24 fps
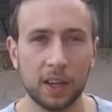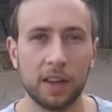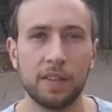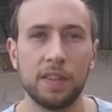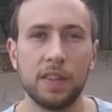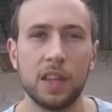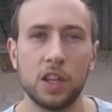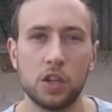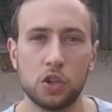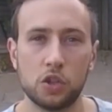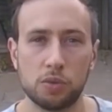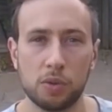
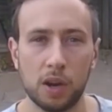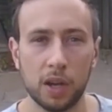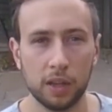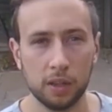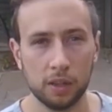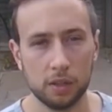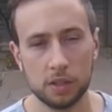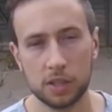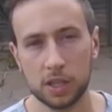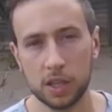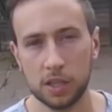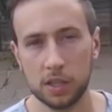and then track
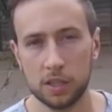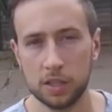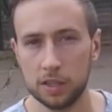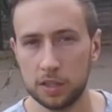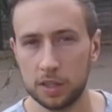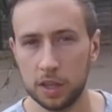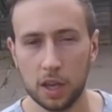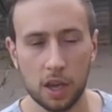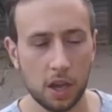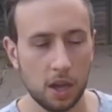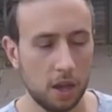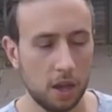those changes,
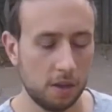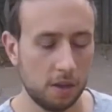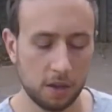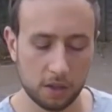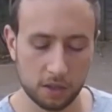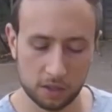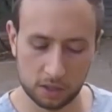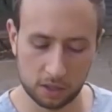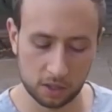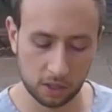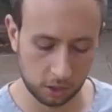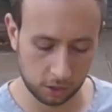
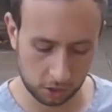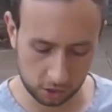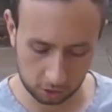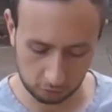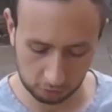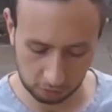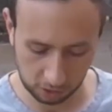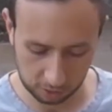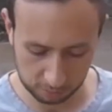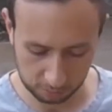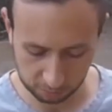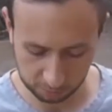such an
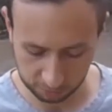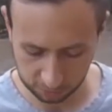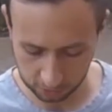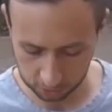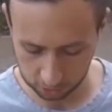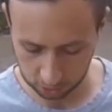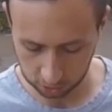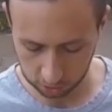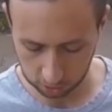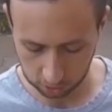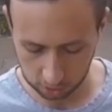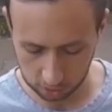incredible
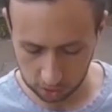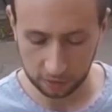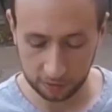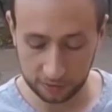feature.